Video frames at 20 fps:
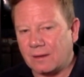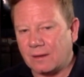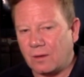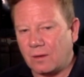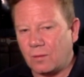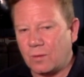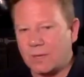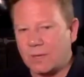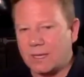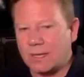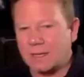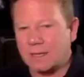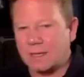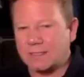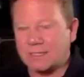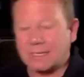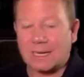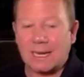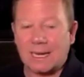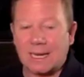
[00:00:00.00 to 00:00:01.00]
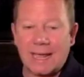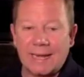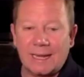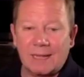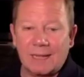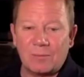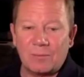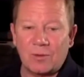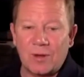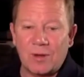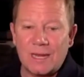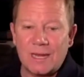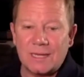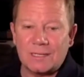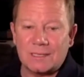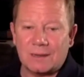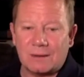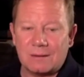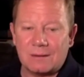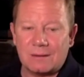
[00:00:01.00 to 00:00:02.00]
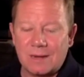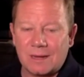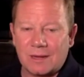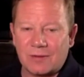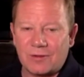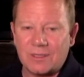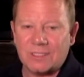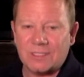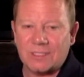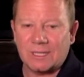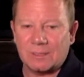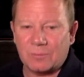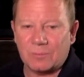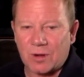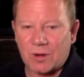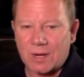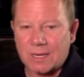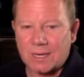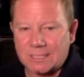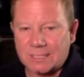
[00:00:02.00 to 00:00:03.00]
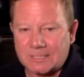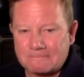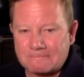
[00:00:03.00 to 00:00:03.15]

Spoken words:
Are we a declining breed or an increasing breed?